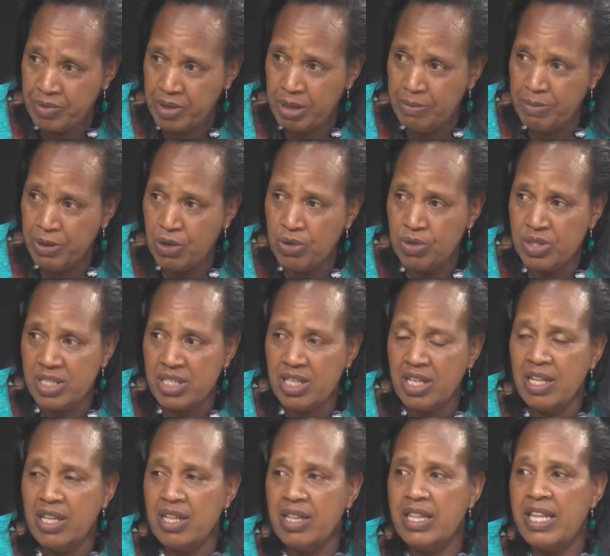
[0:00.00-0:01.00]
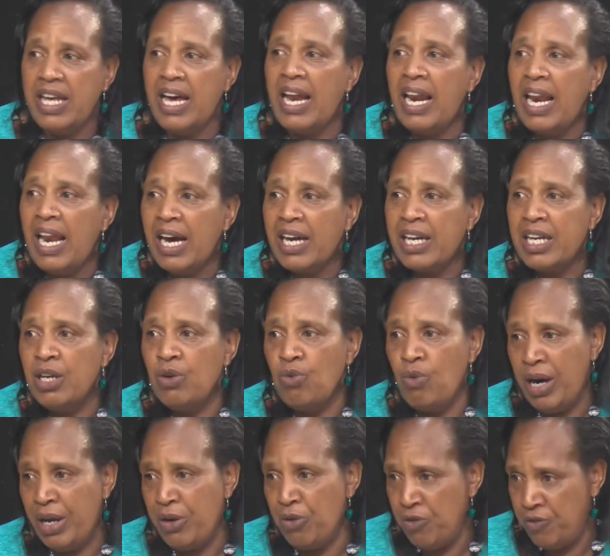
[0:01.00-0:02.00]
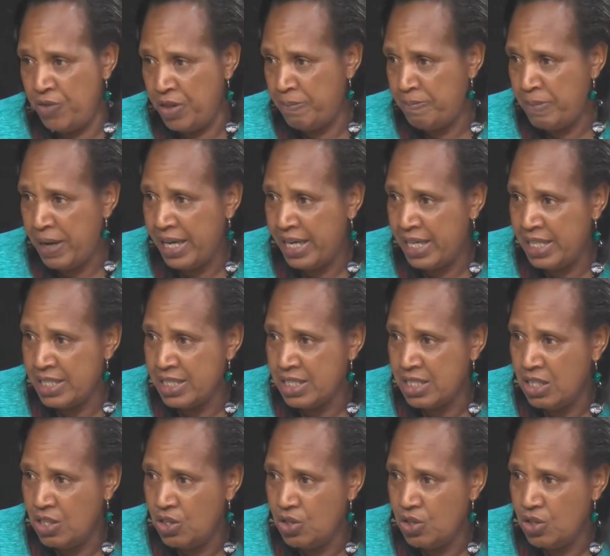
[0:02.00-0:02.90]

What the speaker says: because they are lacking one of the parents.